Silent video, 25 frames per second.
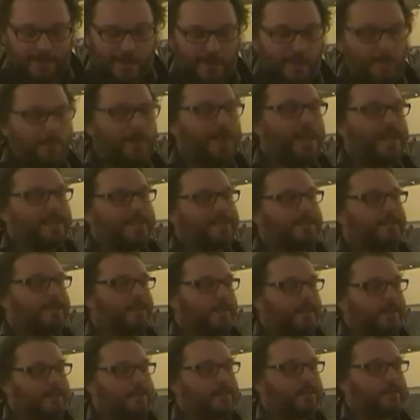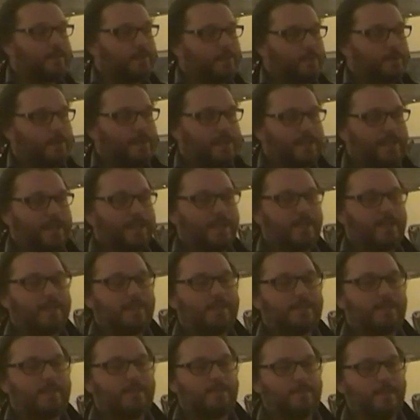the complexity of work like
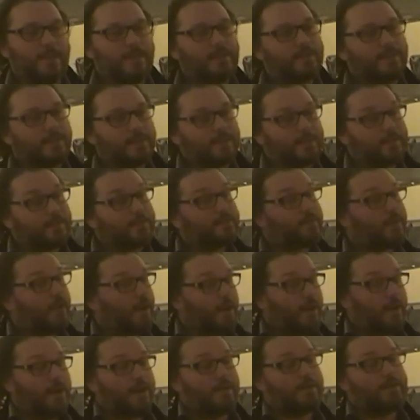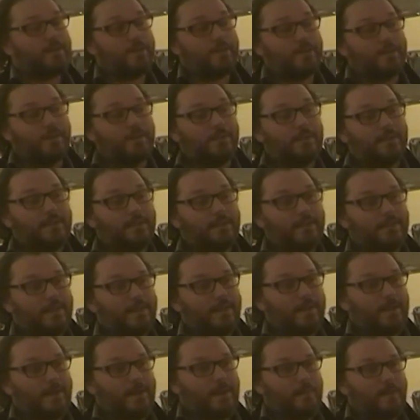this makes it hard to
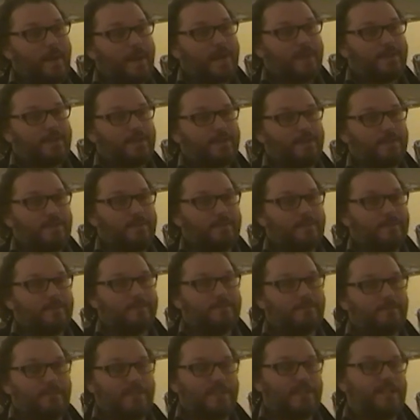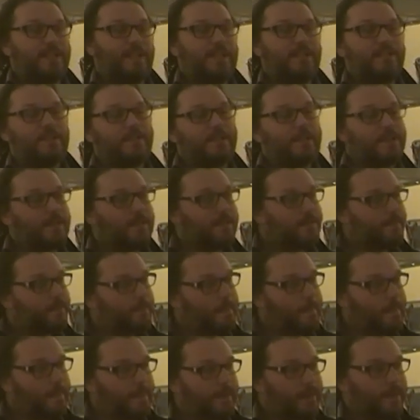imagine restaging it,
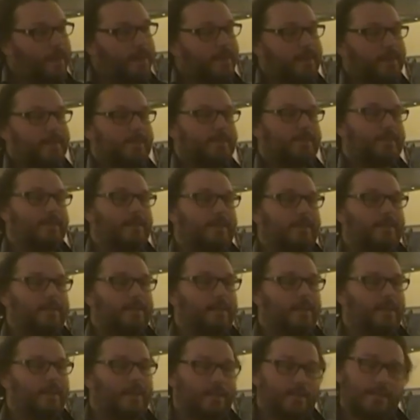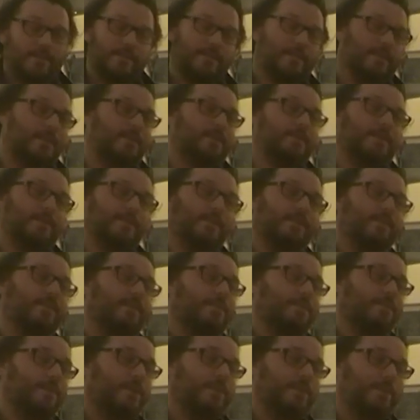and that's
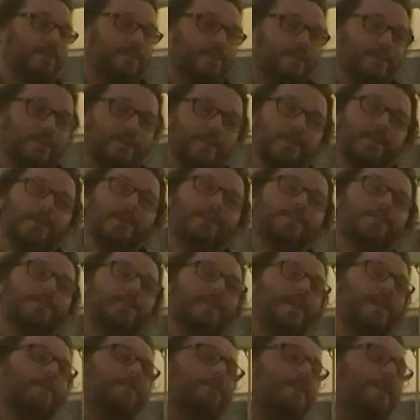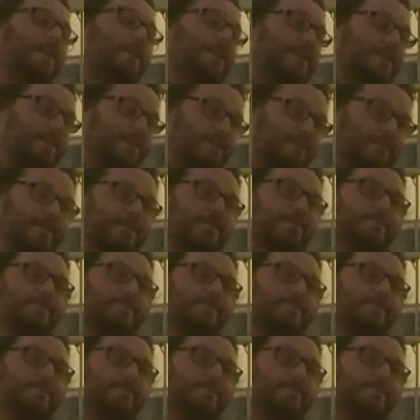certainly something to navigate.